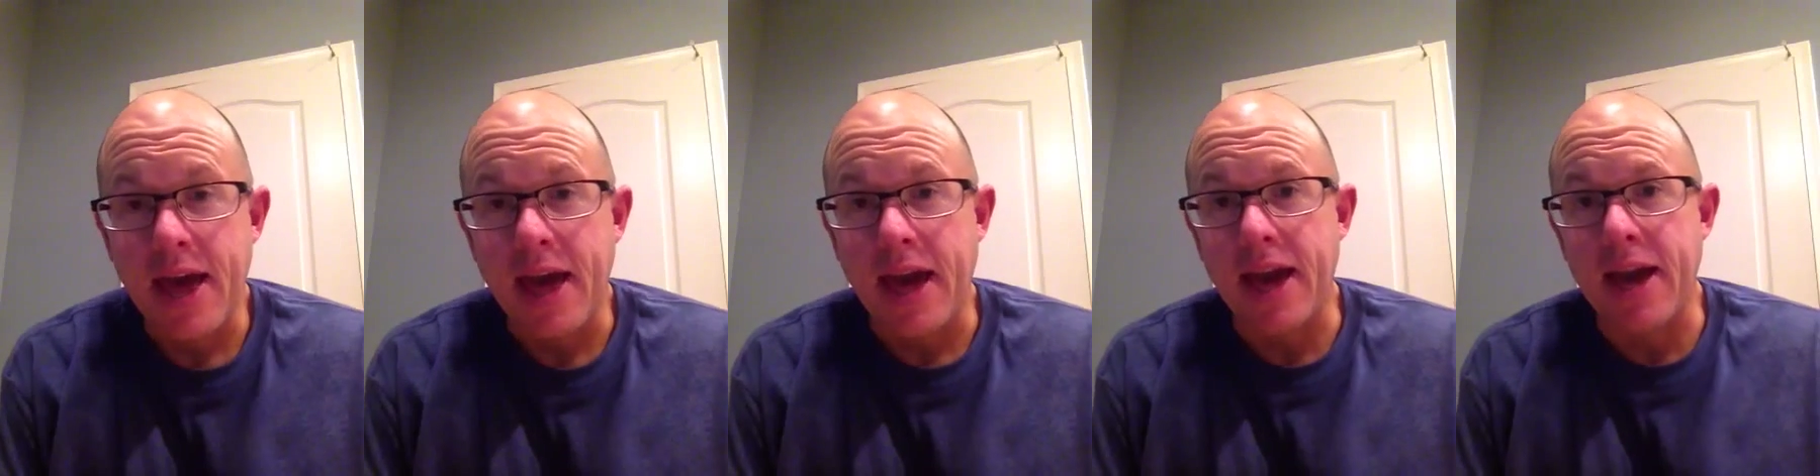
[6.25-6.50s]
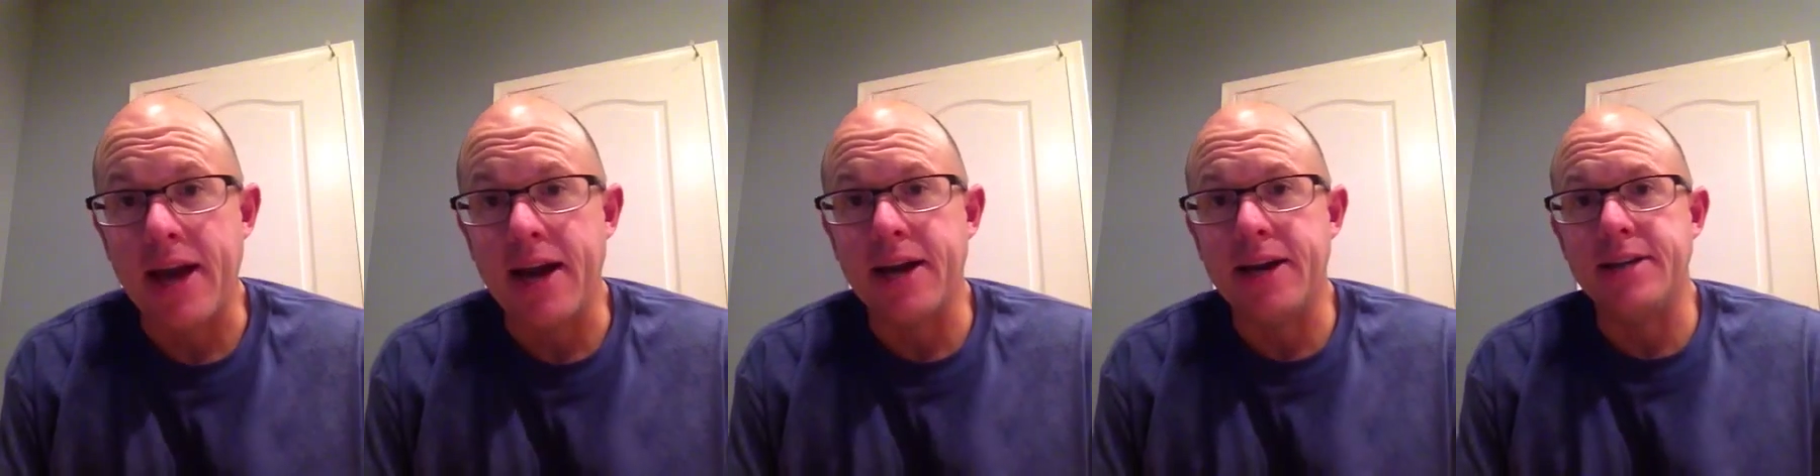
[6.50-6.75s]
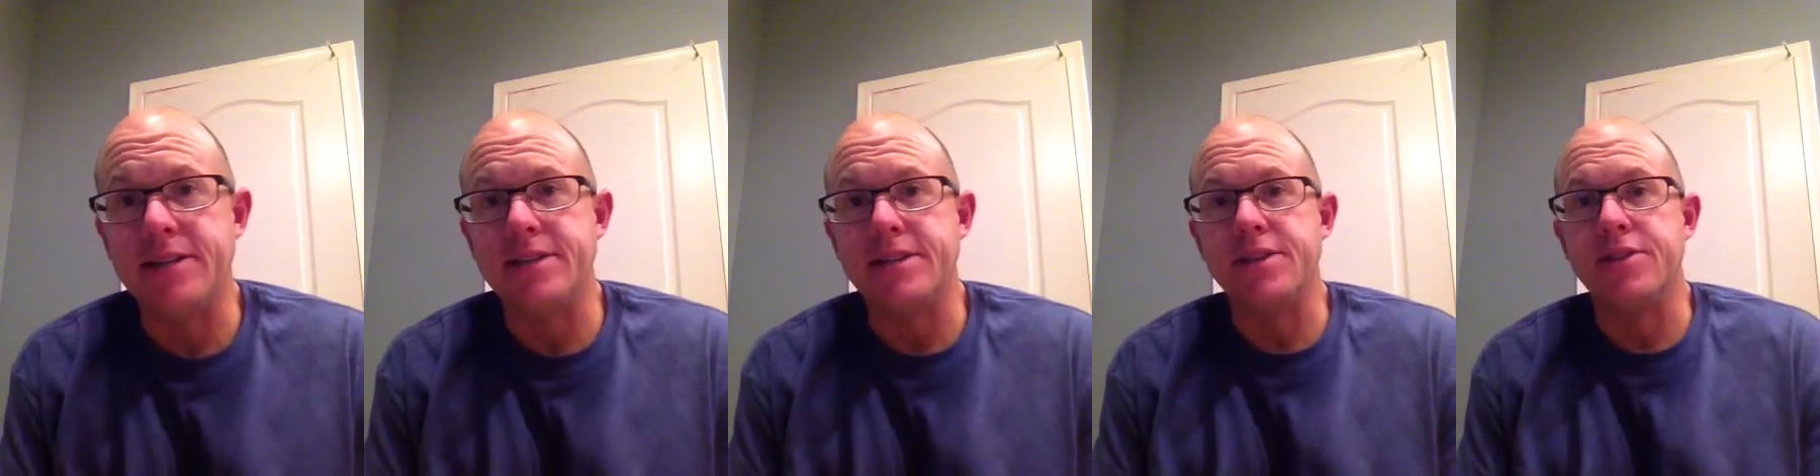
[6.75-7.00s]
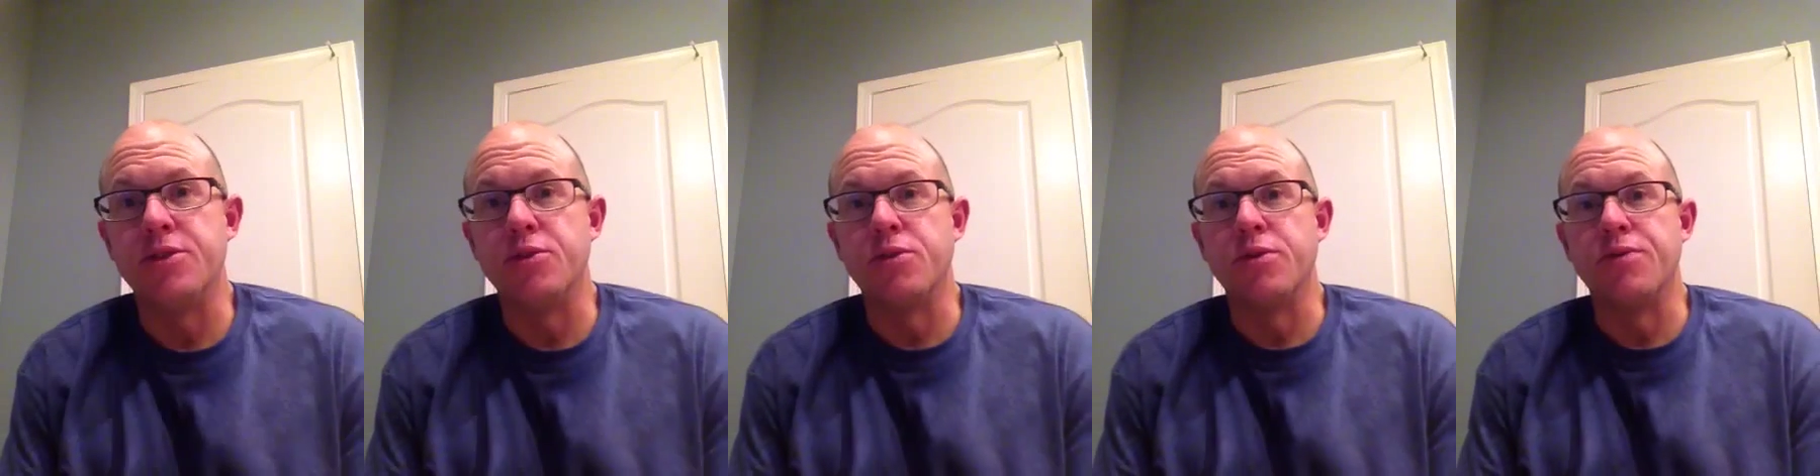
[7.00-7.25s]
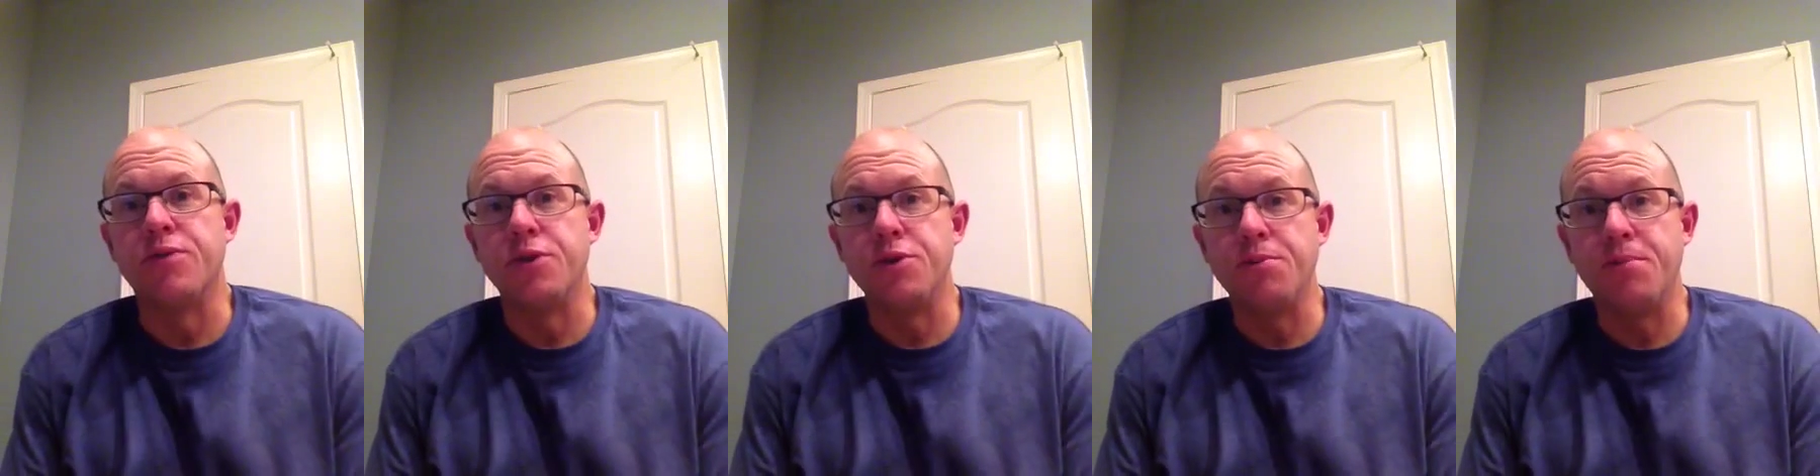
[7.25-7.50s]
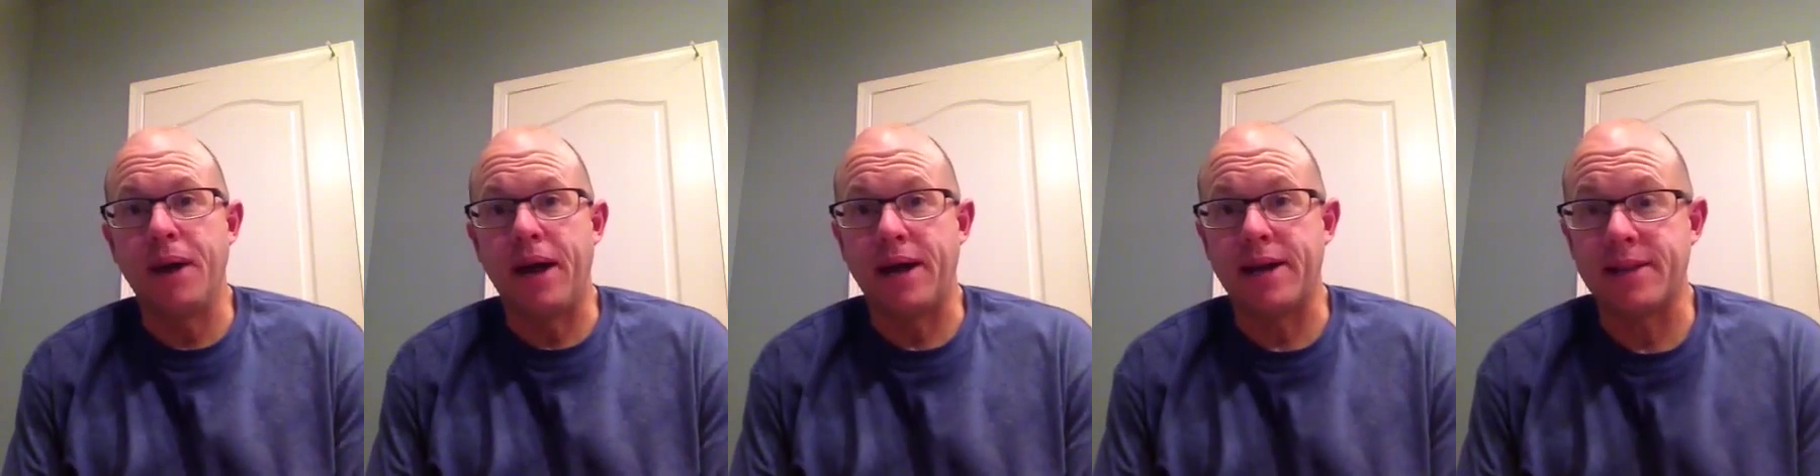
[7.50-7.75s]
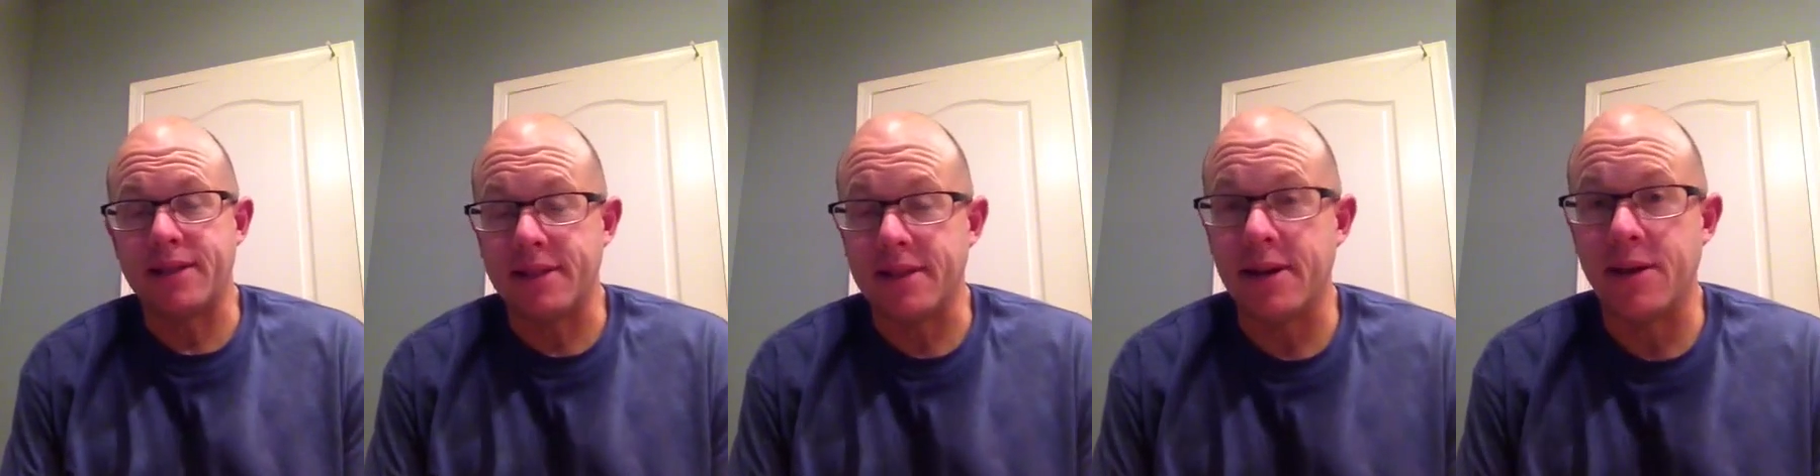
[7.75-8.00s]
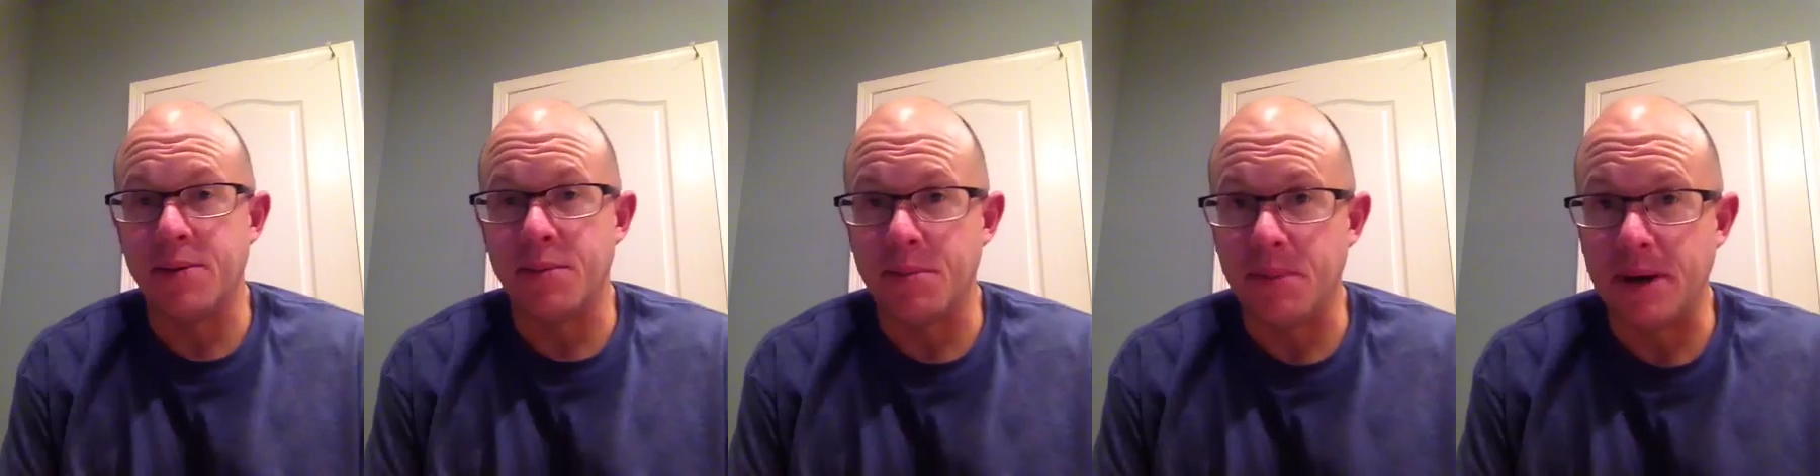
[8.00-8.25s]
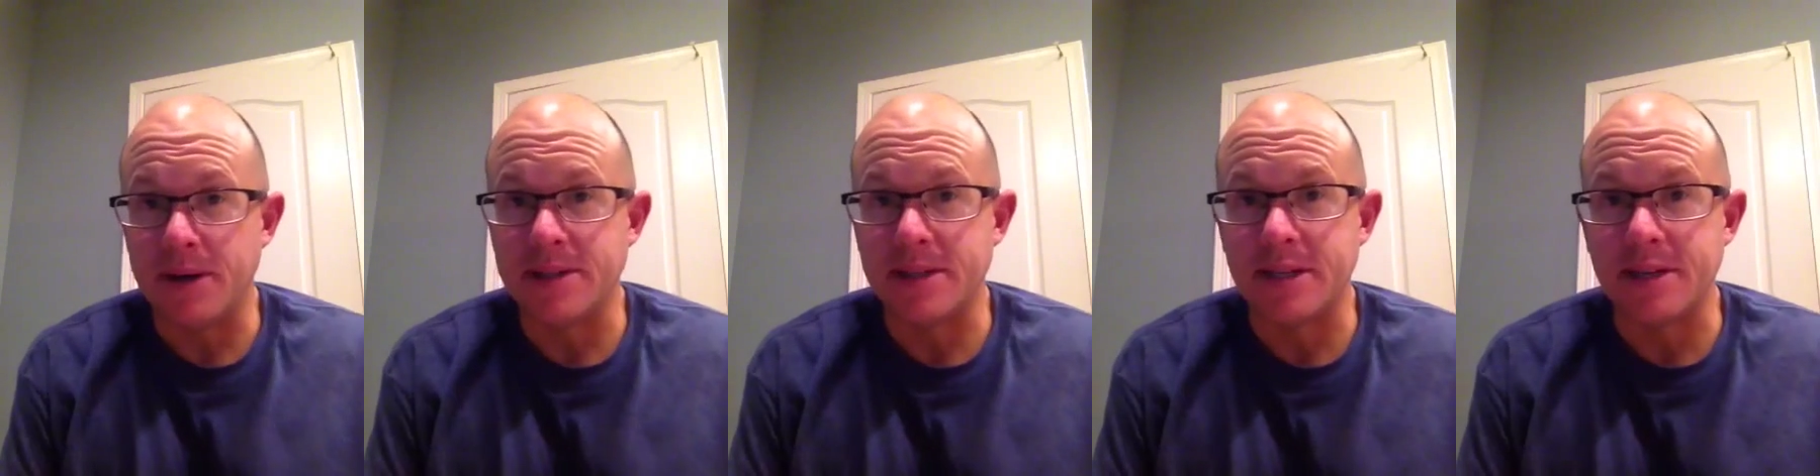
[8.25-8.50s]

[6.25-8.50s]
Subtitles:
And in the review packet that I'm about